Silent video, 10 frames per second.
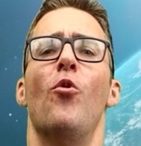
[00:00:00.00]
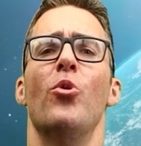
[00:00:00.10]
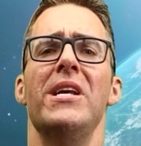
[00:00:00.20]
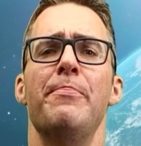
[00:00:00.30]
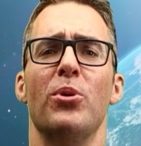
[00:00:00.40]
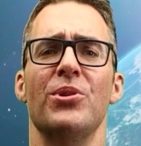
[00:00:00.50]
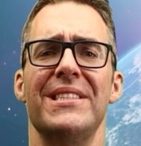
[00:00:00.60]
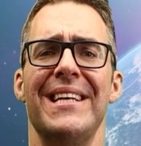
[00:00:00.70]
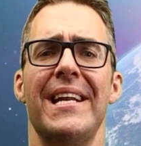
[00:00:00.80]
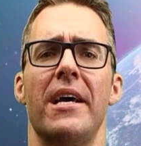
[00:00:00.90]

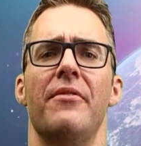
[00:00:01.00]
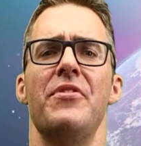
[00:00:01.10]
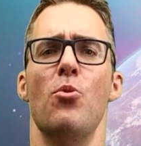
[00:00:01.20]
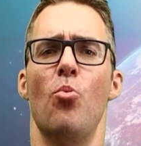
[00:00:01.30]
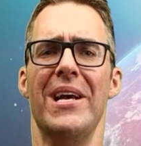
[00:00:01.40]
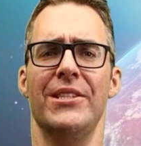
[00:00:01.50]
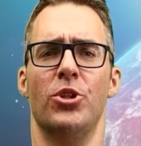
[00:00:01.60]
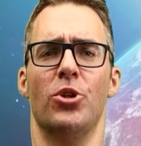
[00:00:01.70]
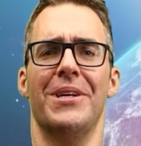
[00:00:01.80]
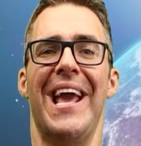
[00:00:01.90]
40% of the
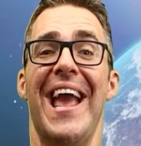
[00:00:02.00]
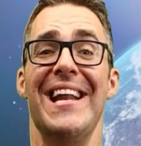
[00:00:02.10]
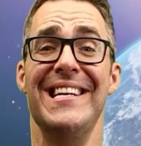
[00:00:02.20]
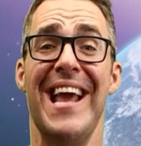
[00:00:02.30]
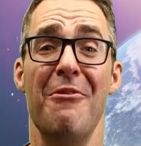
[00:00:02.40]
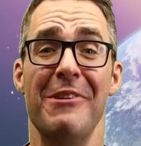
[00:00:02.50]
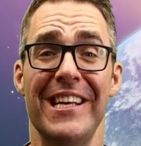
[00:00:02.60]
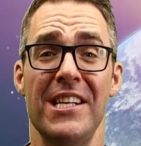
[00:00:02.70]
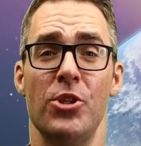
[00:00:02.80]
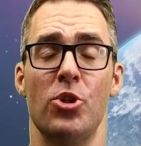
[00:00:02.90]
Western and now
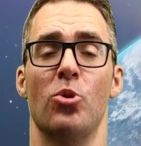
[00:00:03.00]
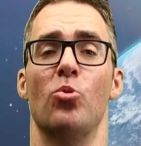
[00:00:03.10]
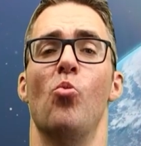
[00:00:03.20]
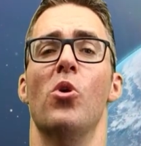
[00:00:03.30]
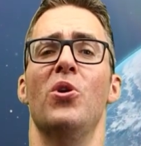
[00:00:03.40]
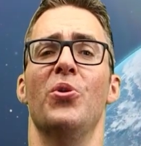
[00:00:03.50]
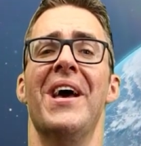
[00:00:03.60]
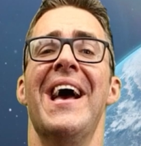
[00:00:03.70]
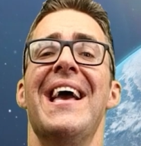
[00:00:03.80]
Eastern world